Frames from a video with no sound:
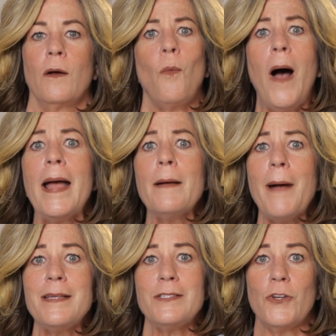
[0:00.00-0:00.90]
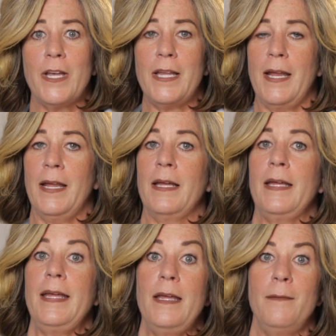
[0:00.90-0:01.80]
why am I still getting
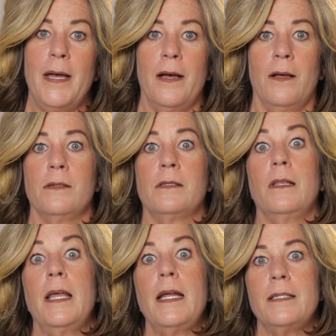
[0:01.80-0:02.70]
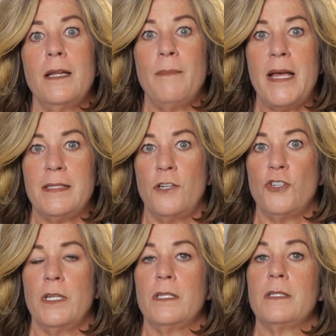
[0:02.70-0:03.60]
emails, LinkedIn
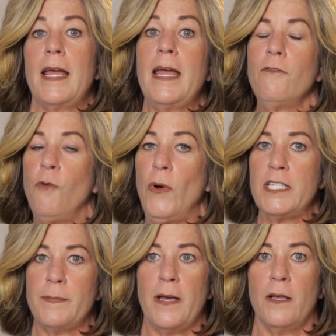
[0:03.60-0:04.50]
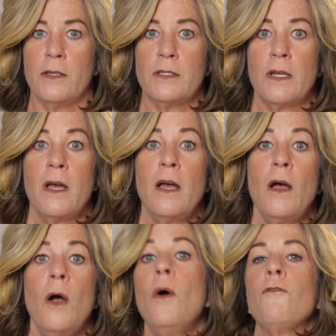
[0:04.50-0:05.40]
messages, and voicemails
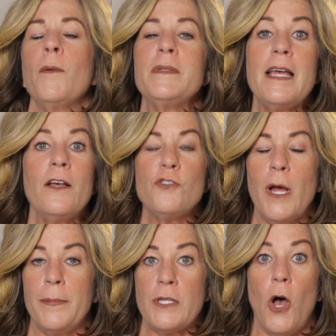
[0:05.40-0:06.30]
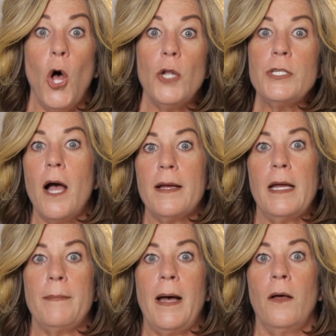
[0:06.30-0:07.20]
from sales reps all
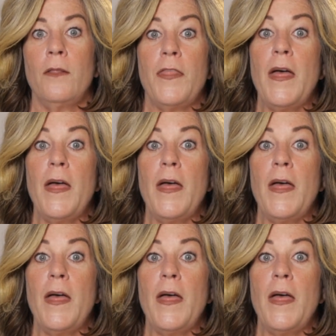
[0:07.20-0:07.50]
talking about